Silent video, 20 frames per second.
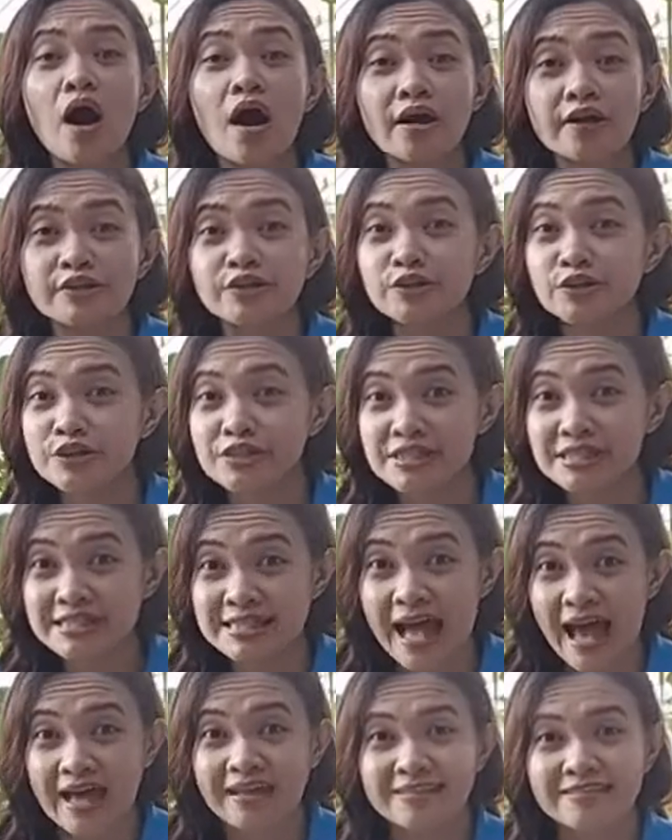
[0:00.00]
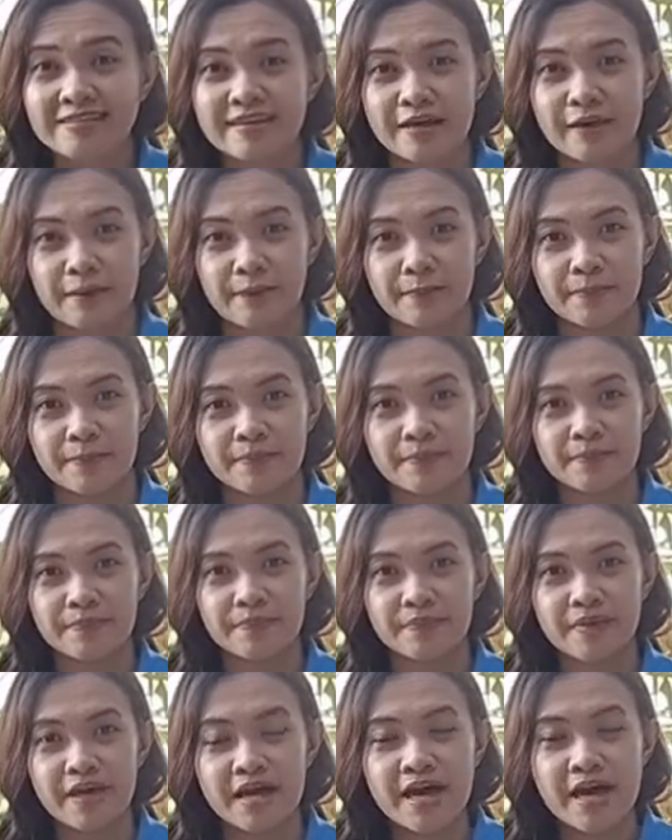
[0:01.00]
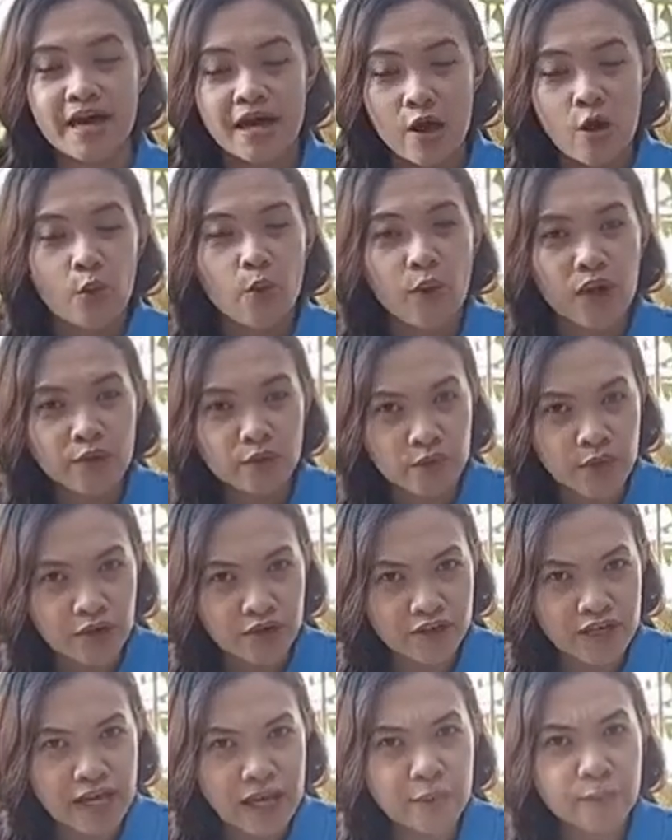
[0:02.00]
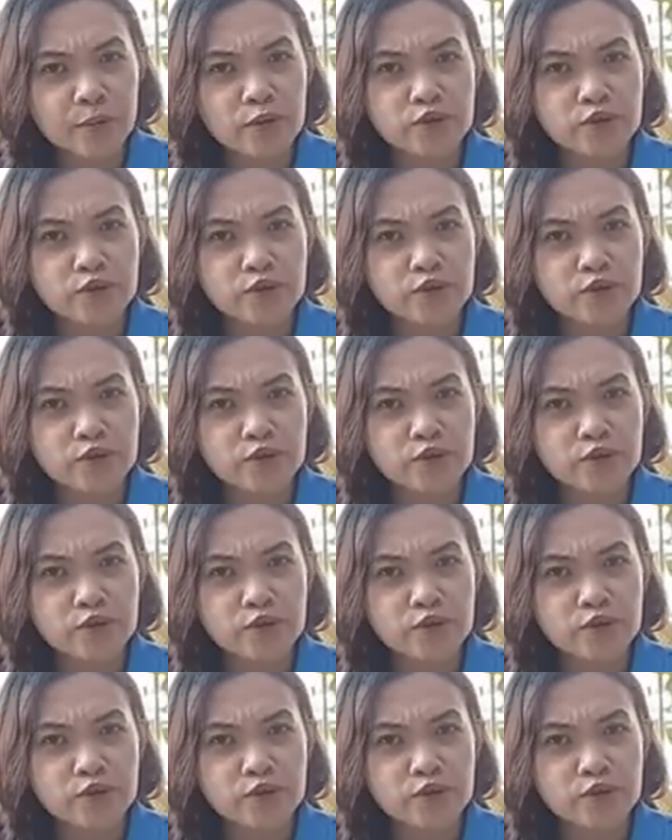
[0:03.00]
to understand them. When we are